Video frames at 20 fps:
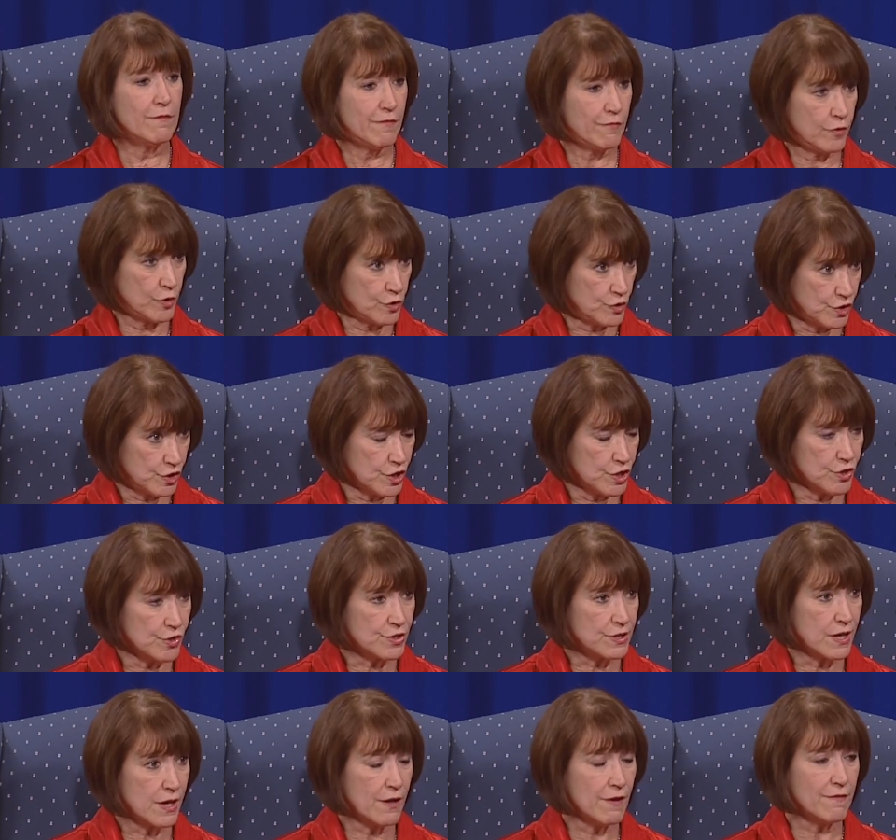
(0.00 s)
first to
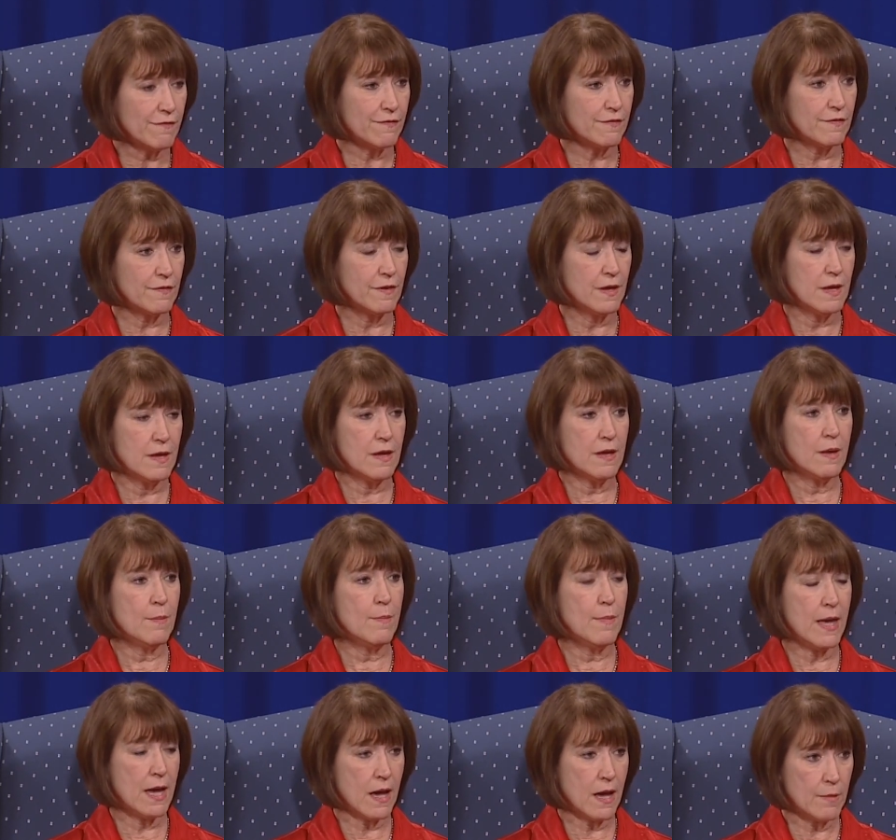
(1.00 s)
yourself,
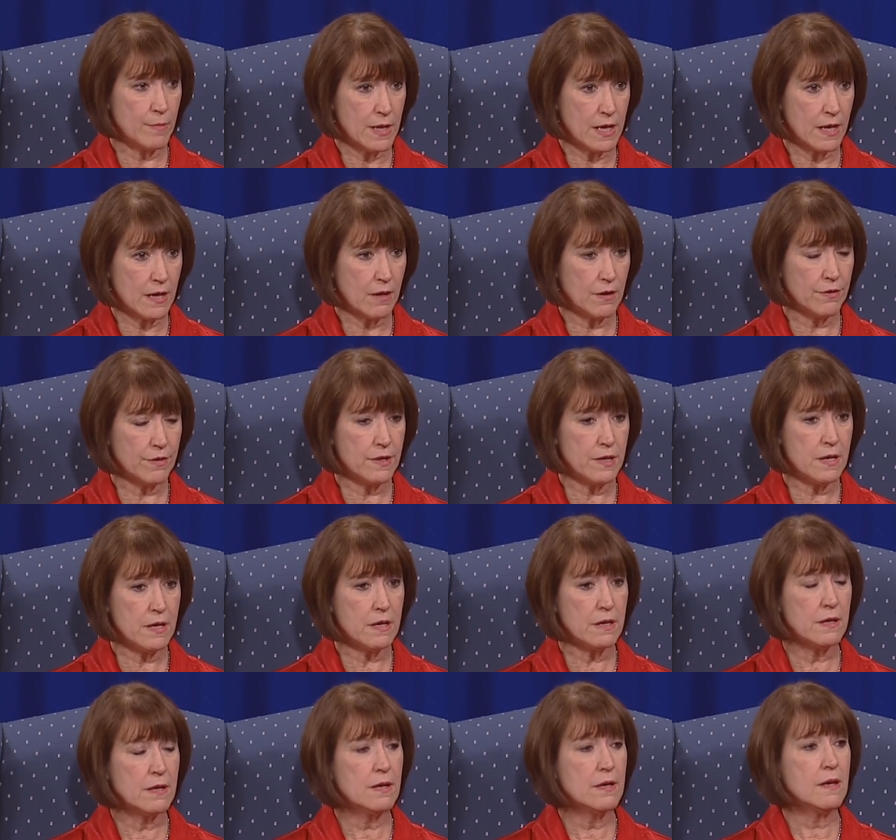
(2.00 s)
may I be healthy,
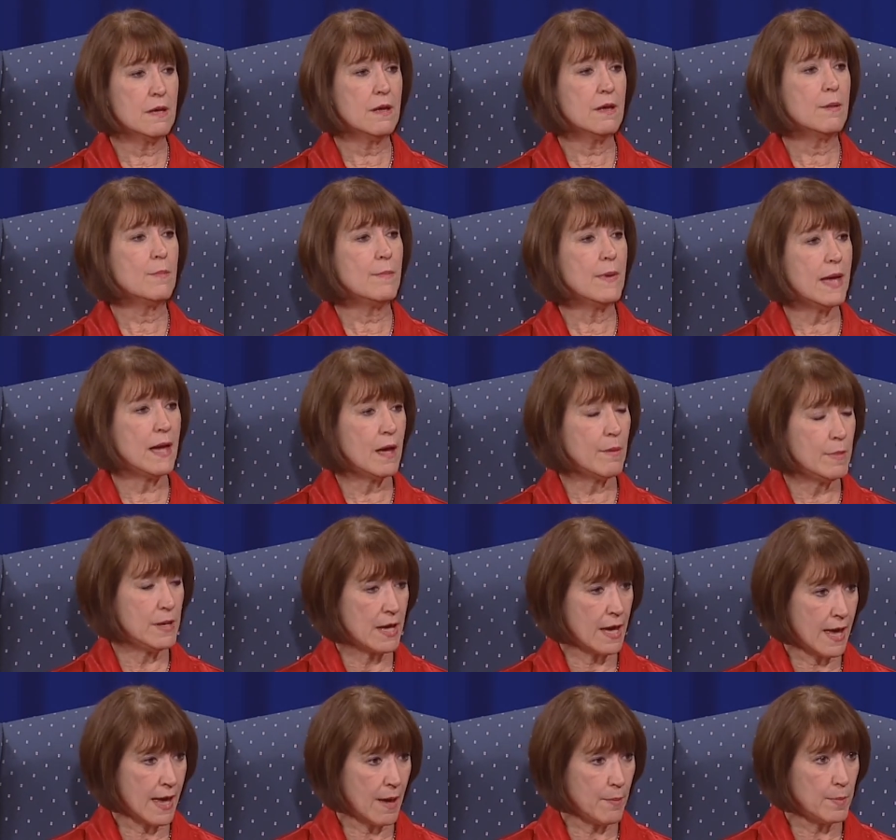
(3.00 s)
may I be
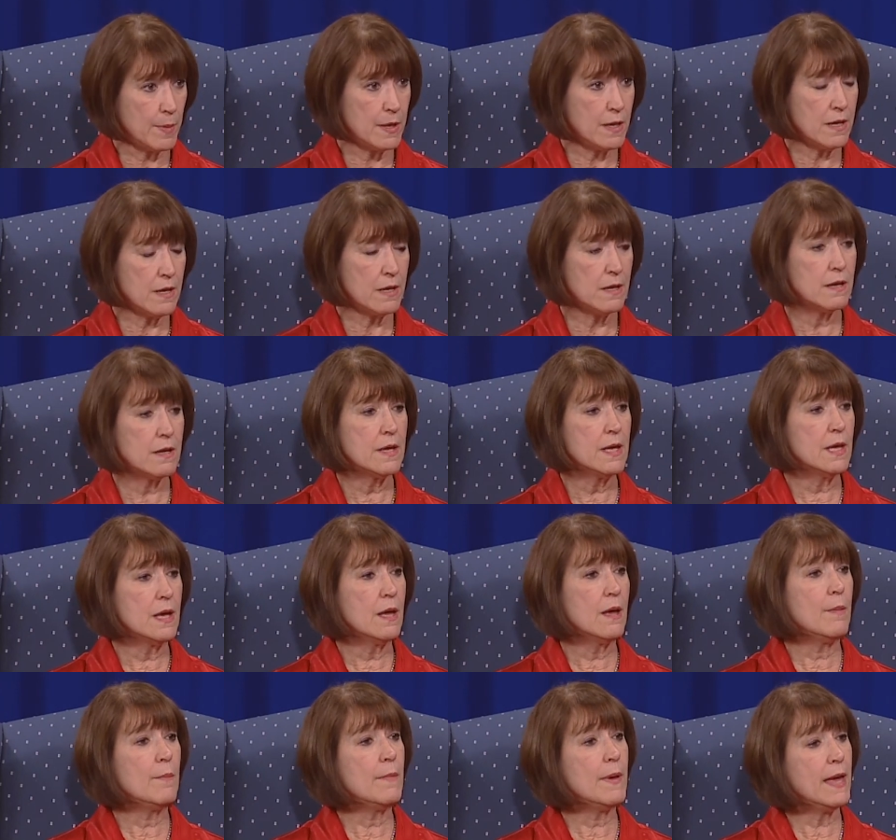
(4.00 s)
happy,
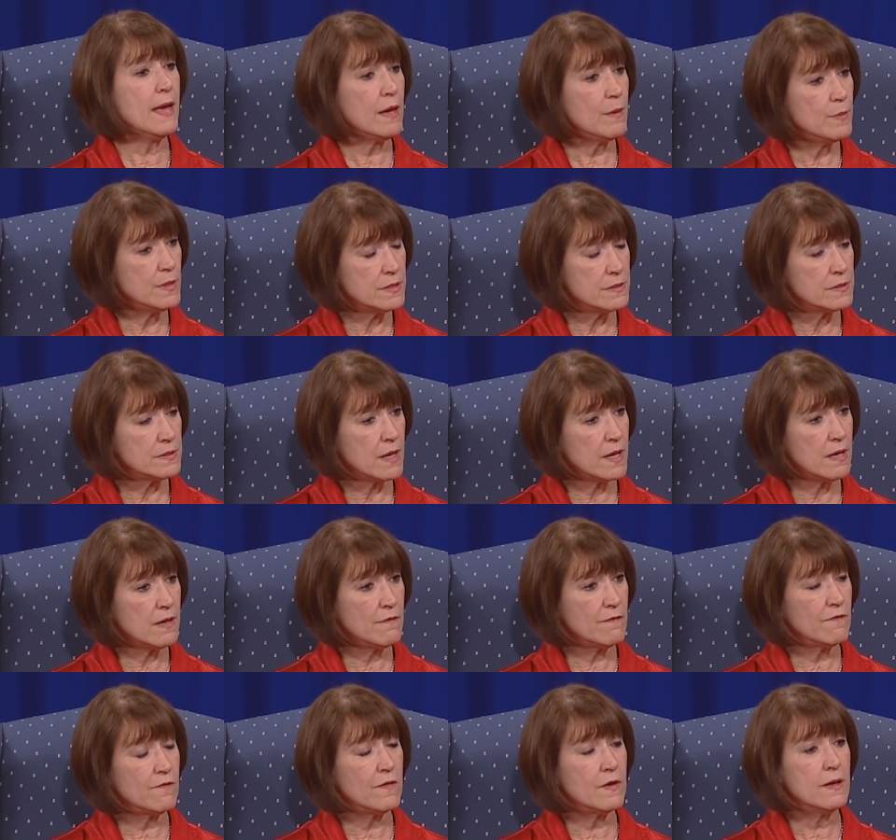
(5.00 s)
may I be
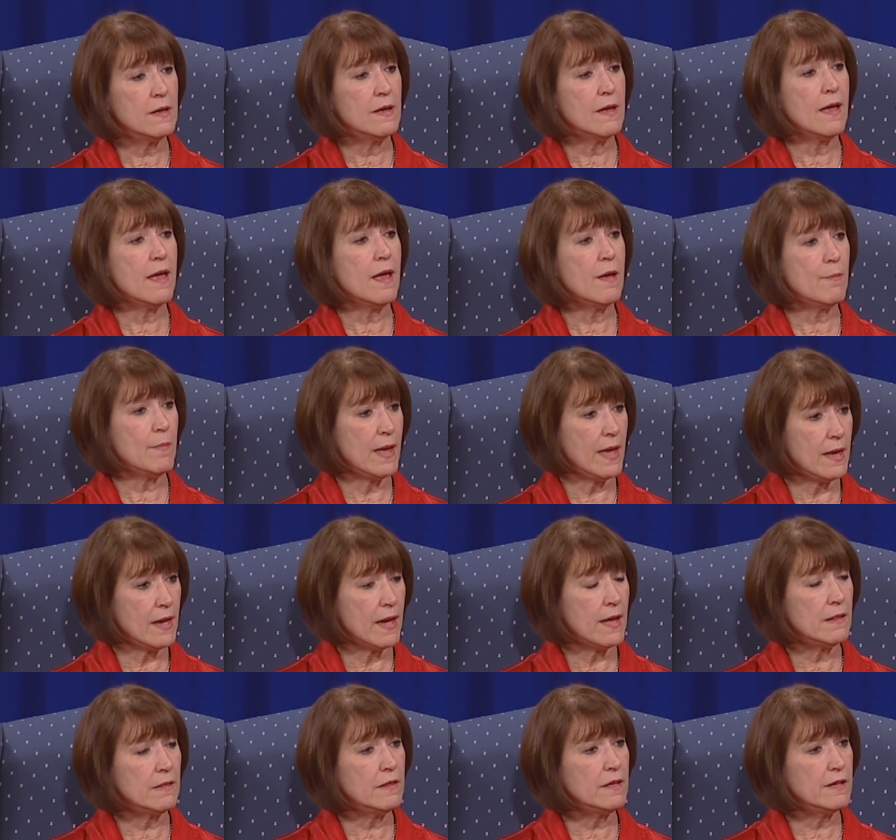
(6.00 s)
safe, and may
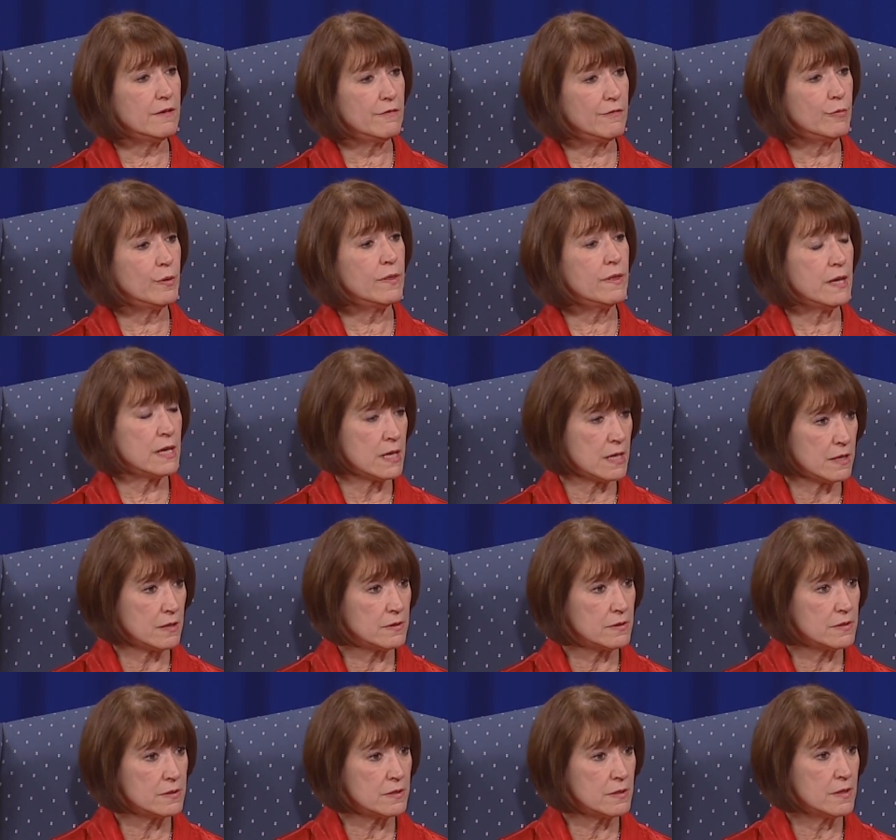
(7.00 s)
I live with
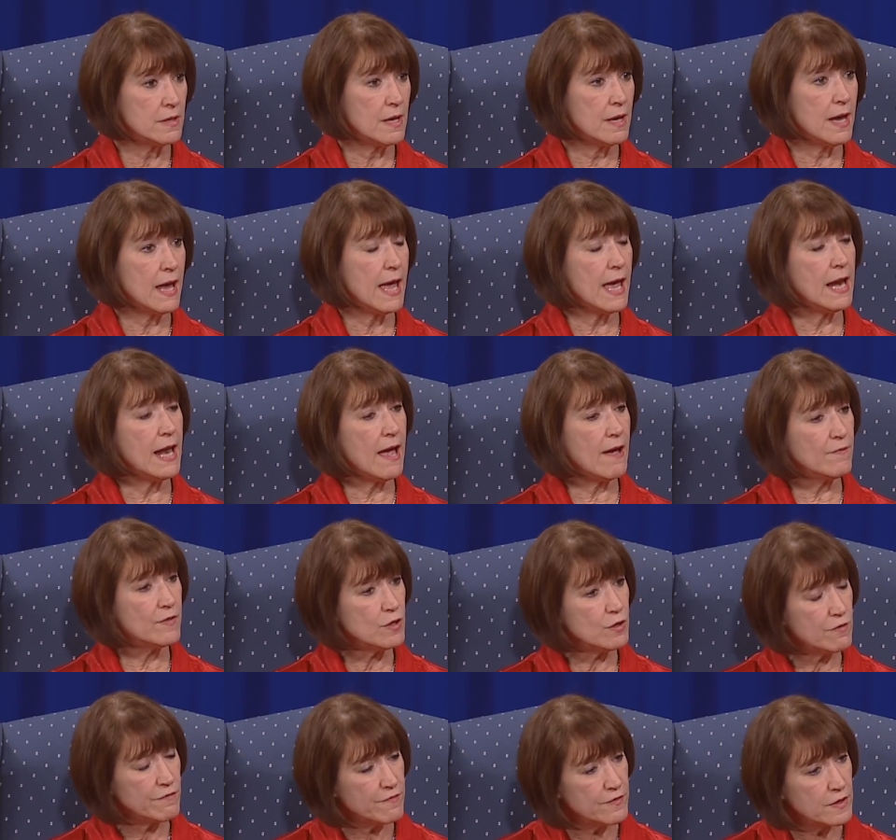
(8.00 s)
ease. And after
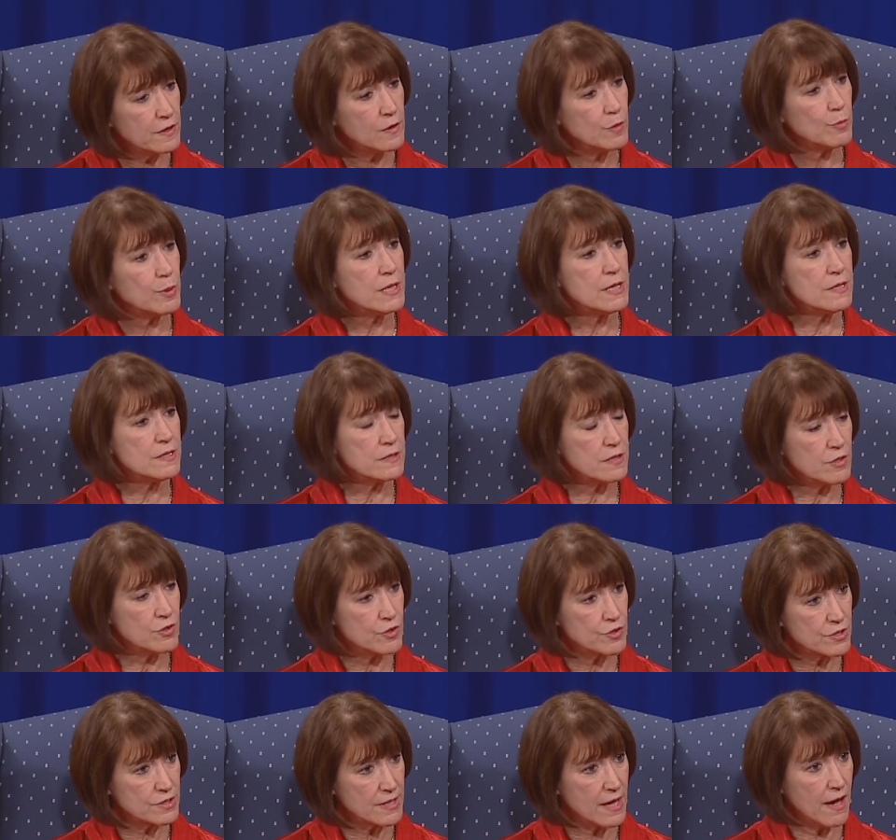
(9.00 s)
you feel the peace in
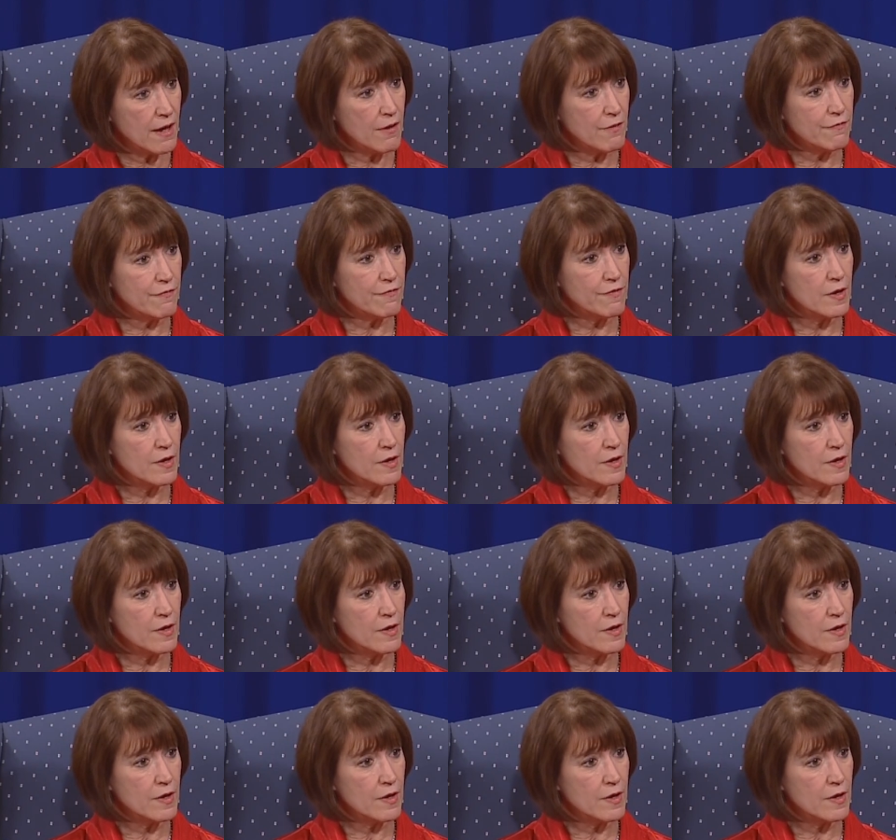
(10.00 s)
yourself,